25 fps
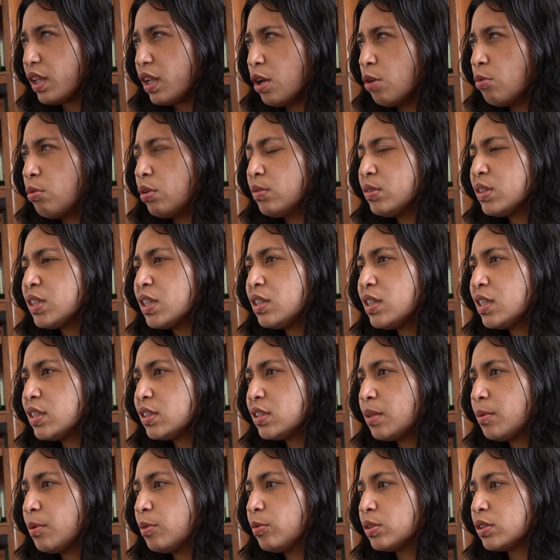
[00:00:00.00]
When was the last
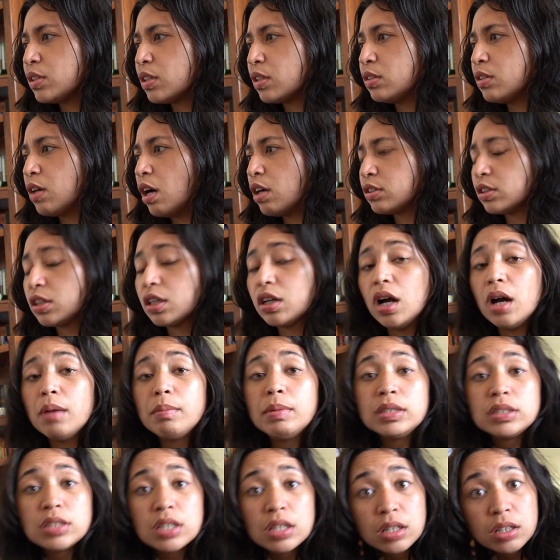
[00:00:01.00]
time I went to the doctor? I've
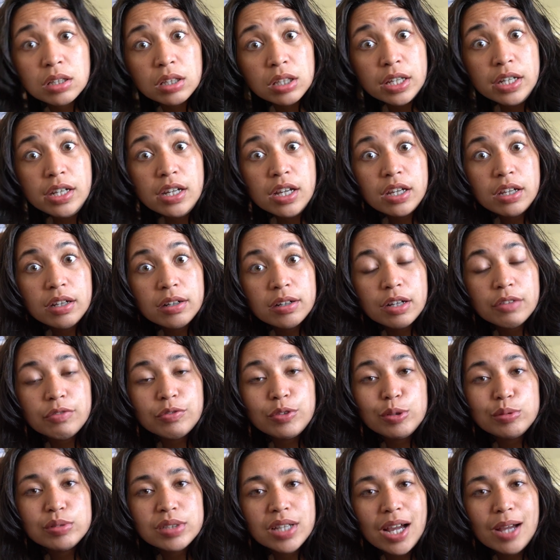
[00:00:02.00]
been to the clinic a
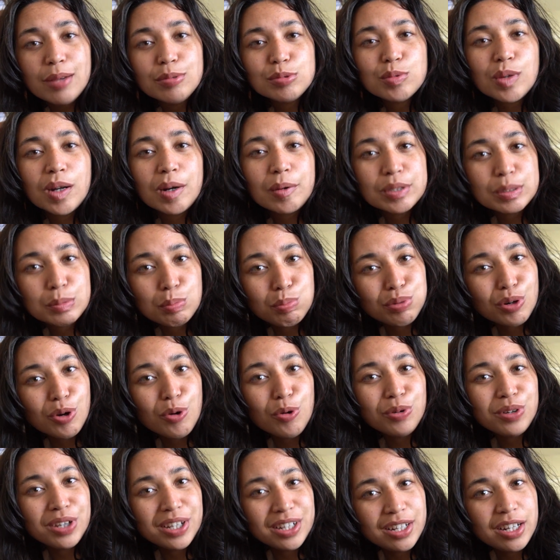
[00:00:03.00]
few times when I was
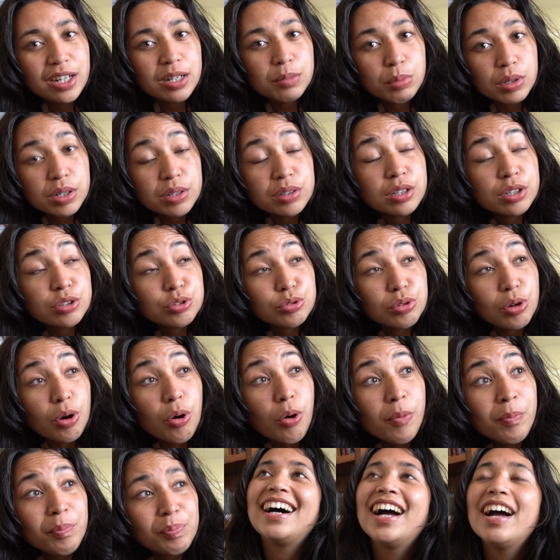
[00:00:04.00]
broke and needed birth
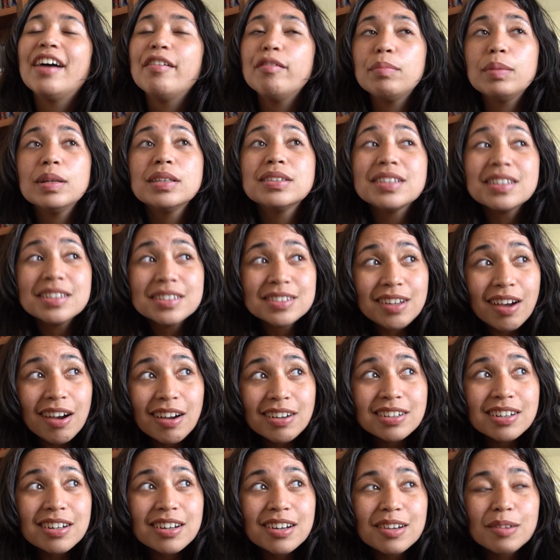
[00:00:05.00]
control. I haven't been to the
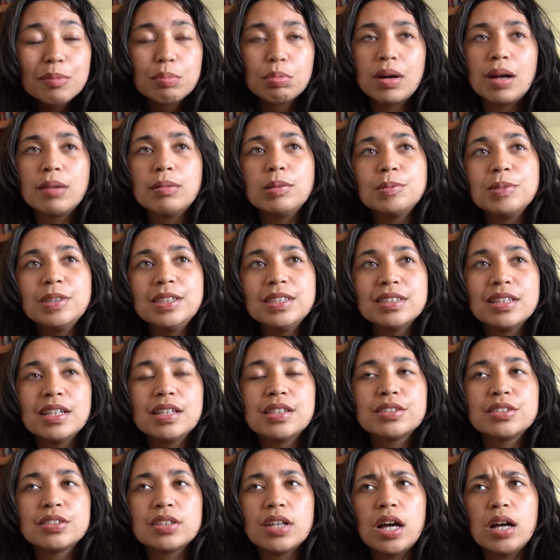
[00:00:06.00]
doctor probably
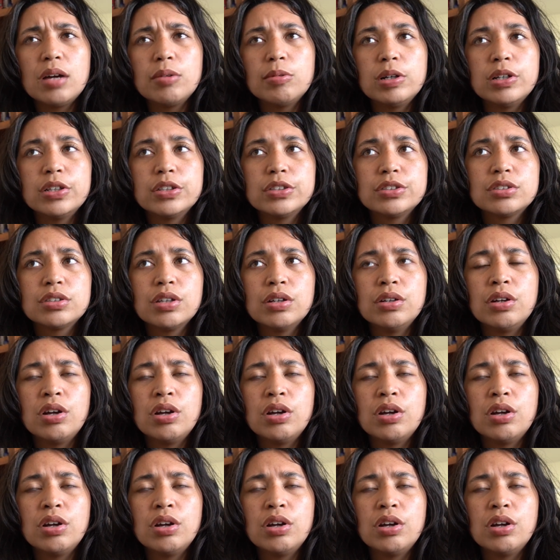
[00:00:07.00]
since I was